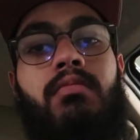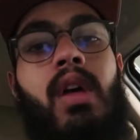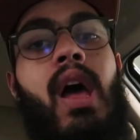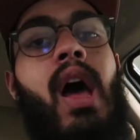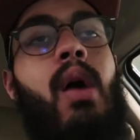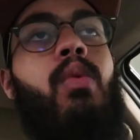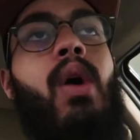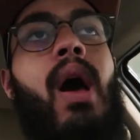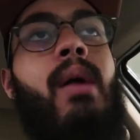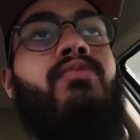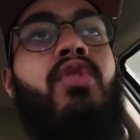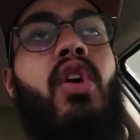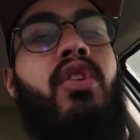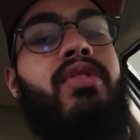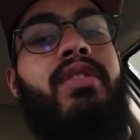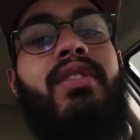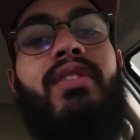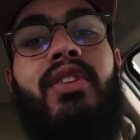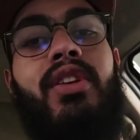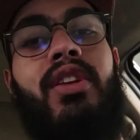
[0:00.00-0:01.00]
I'm not
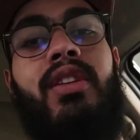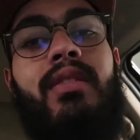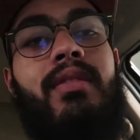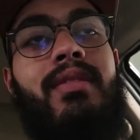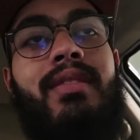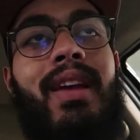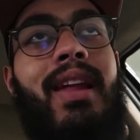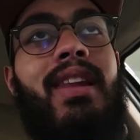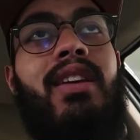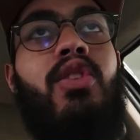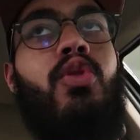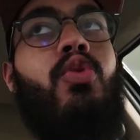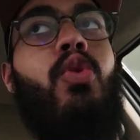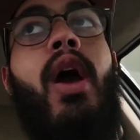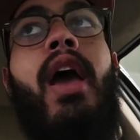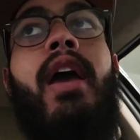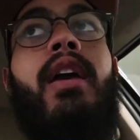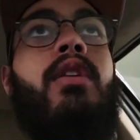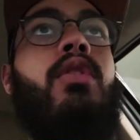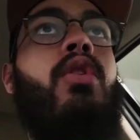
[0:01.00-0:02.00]
telling you,
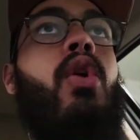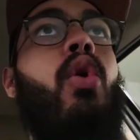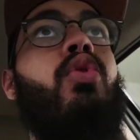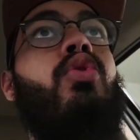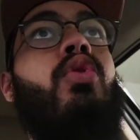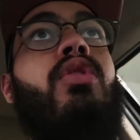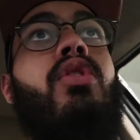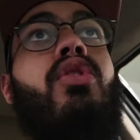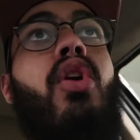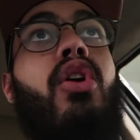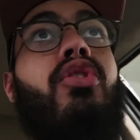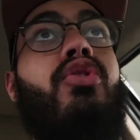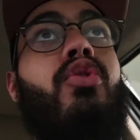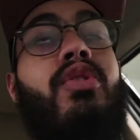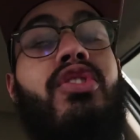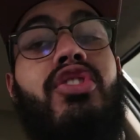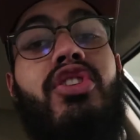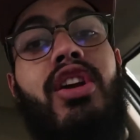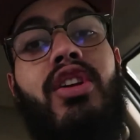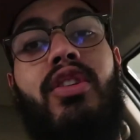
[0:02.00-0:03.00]
hey, go to the doctor
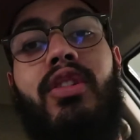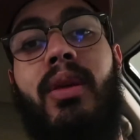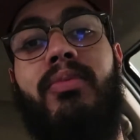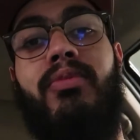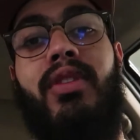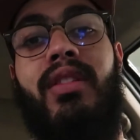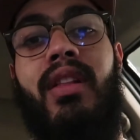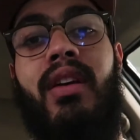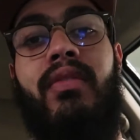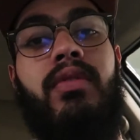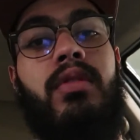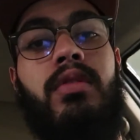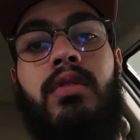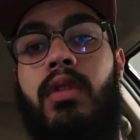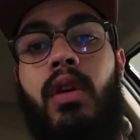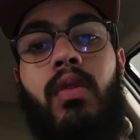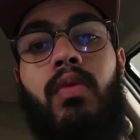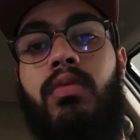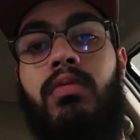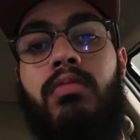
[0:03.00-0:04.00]
and check your leptin levels.
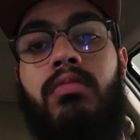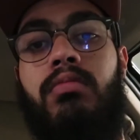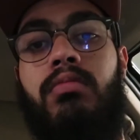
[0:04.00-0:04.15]
No.